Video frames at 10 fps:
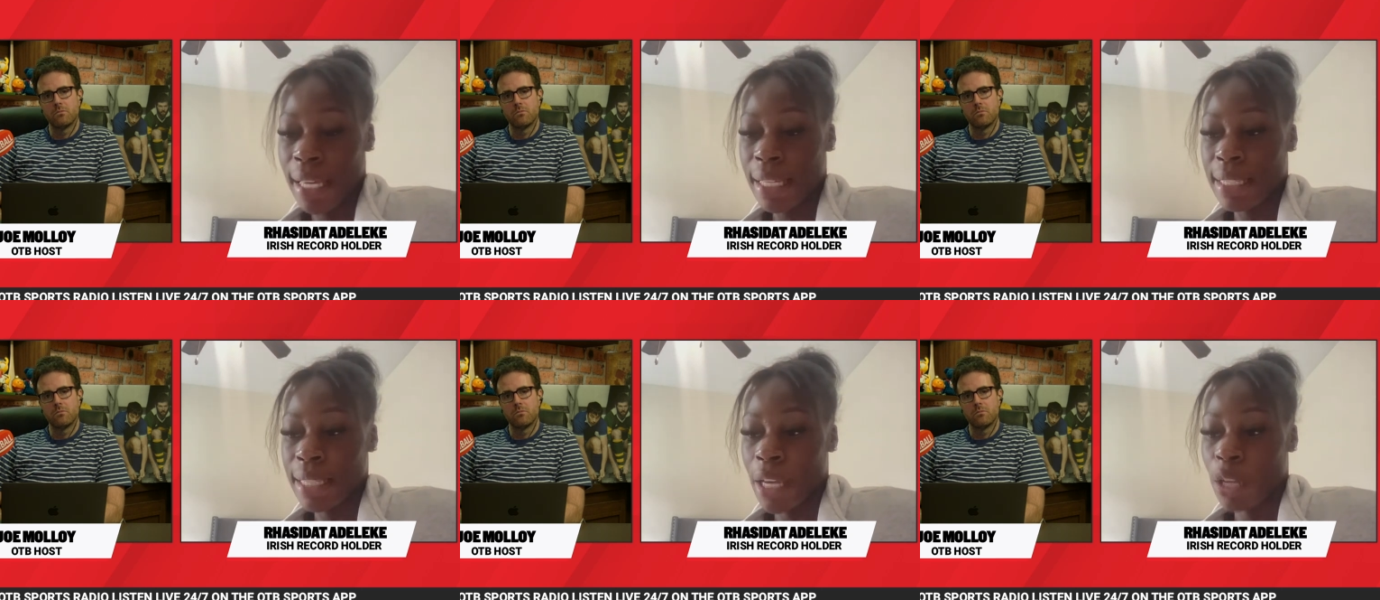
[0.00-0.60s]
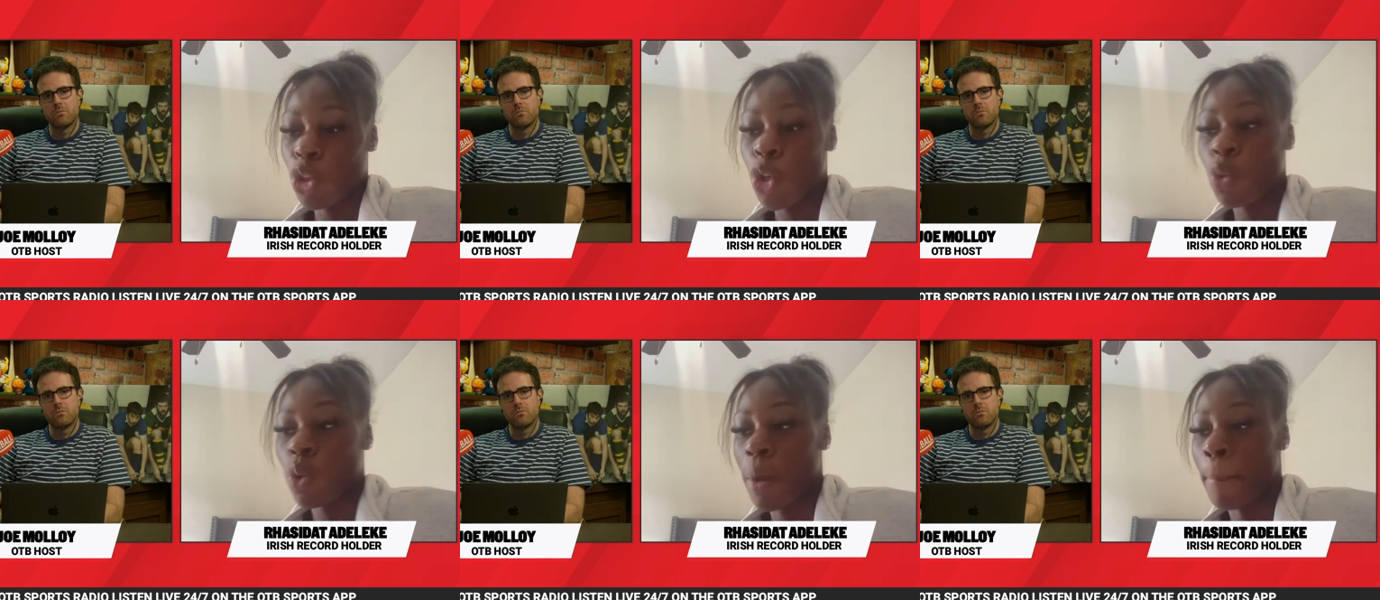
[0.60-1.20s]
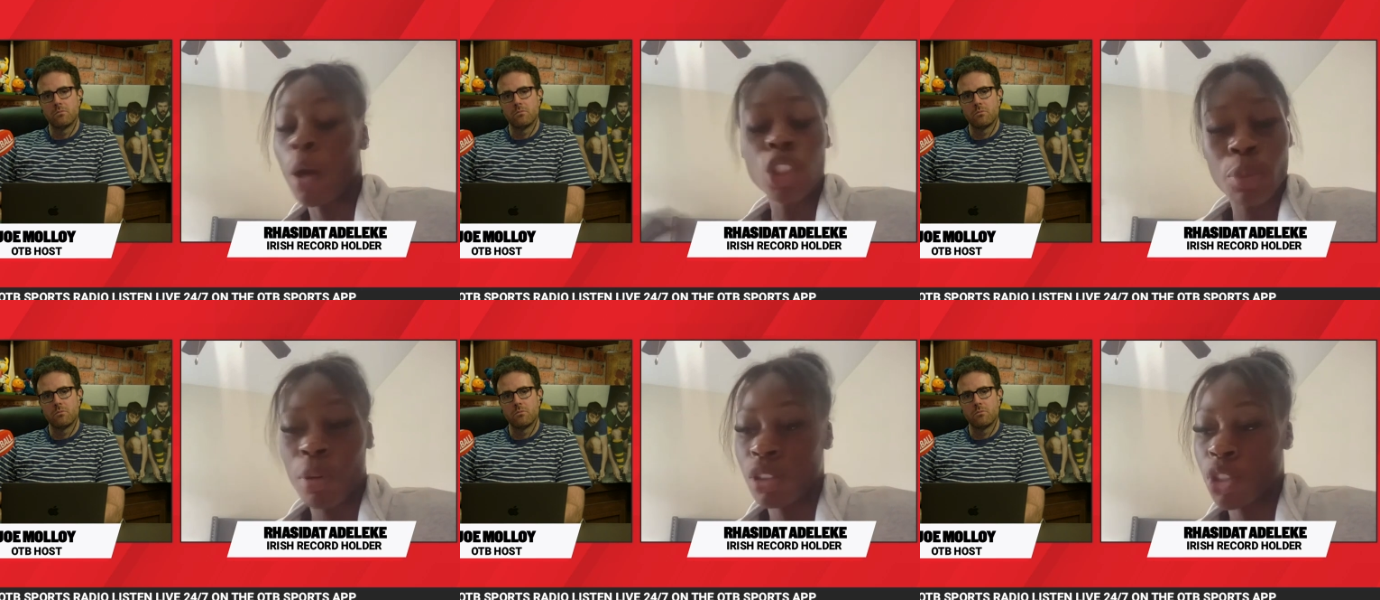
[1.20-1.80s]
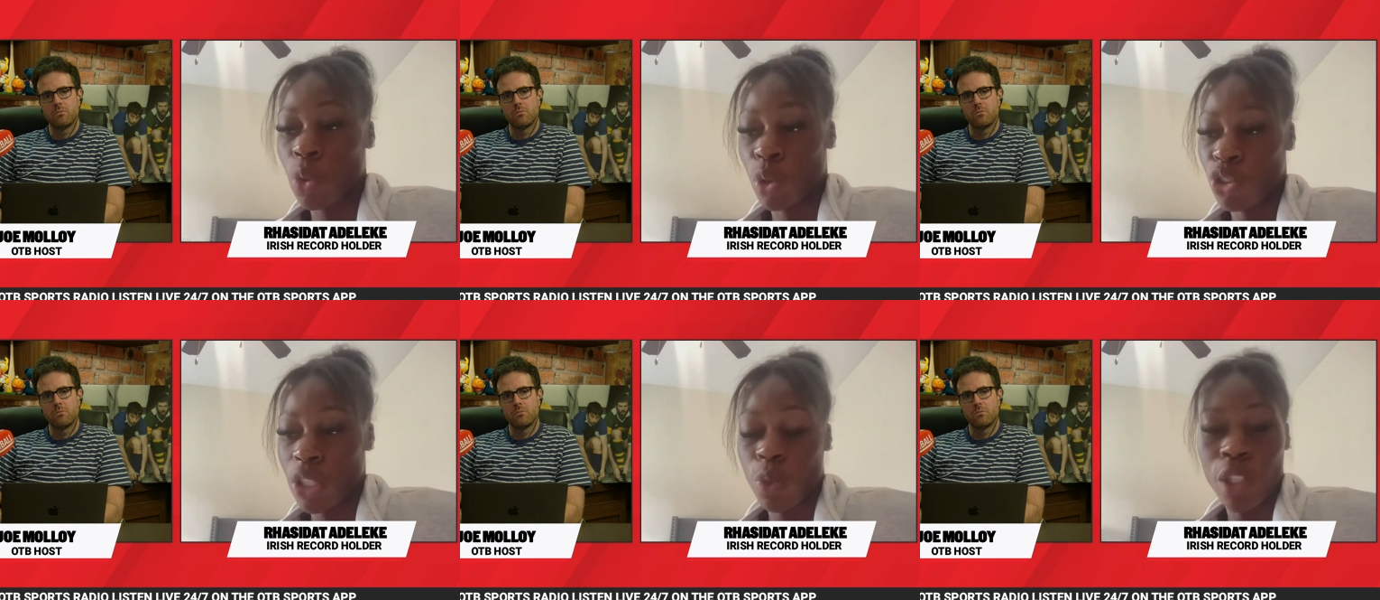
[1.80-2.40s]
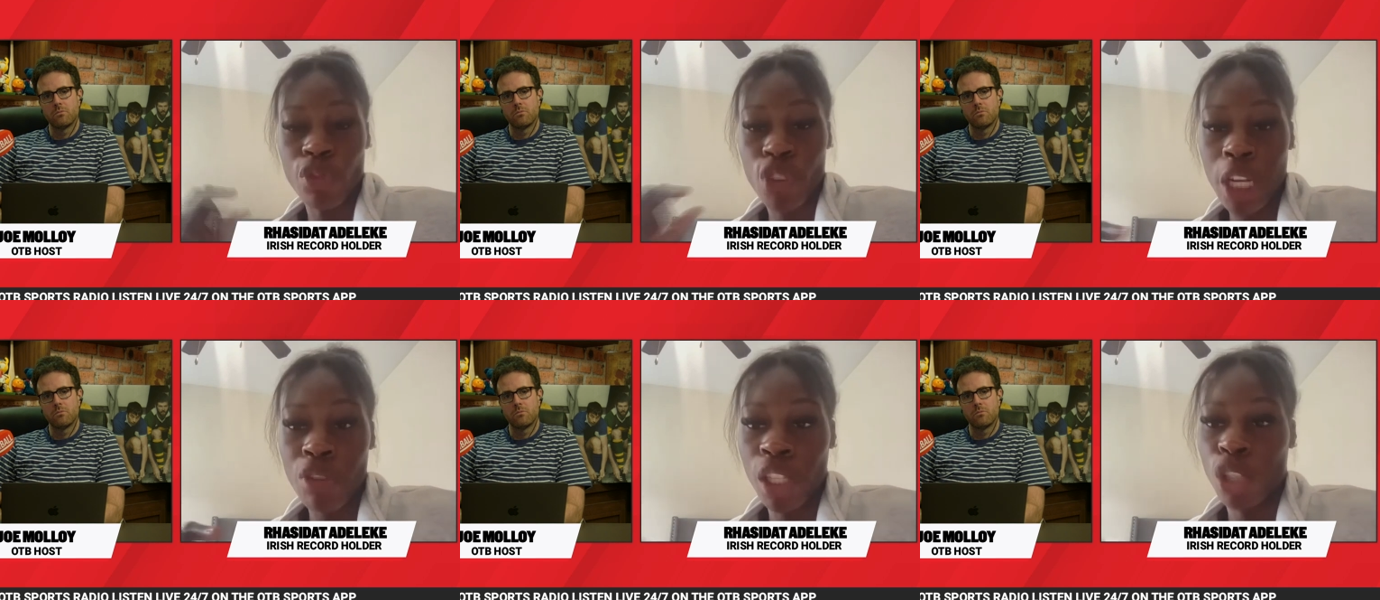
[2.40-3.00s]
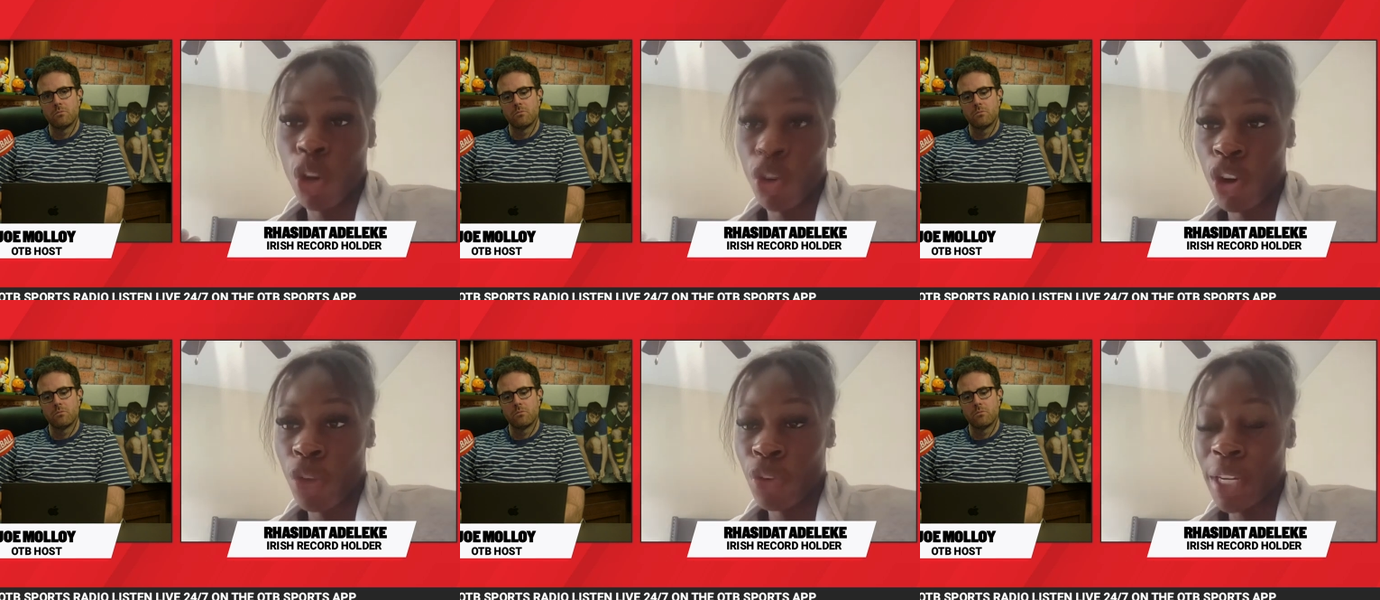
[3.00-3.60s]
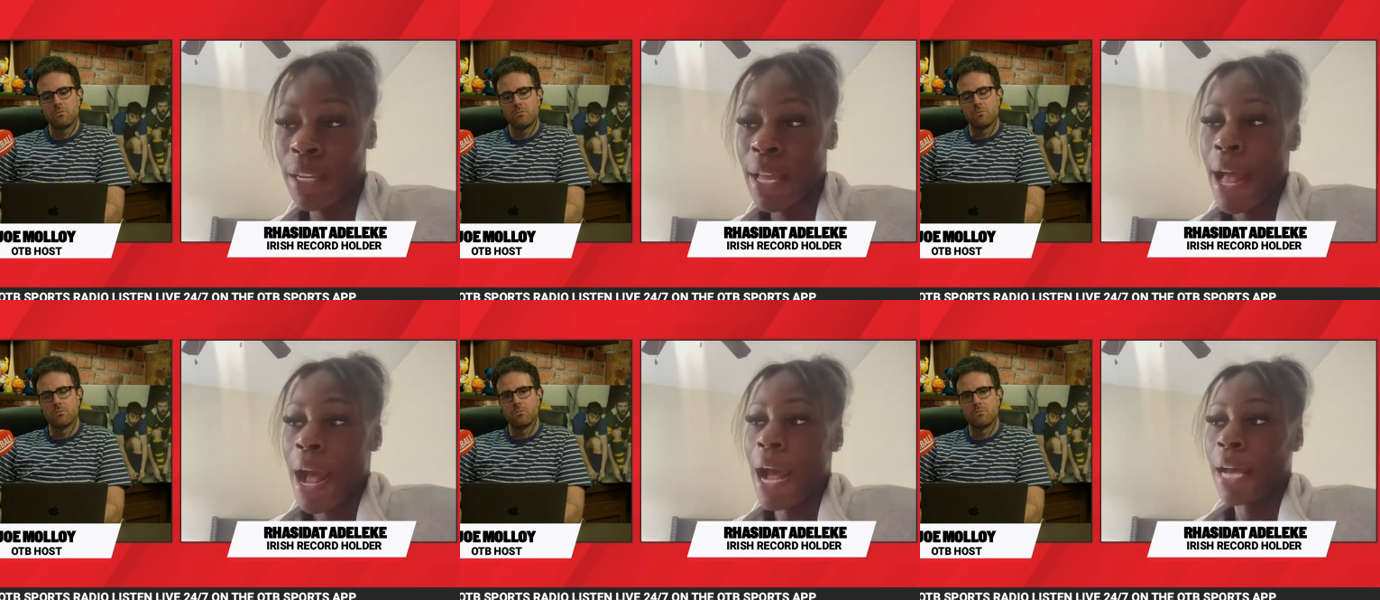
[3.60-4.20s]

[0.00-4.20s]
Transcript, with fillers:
Speaker 1: is like you do multiple 200s with really really short recovery mm.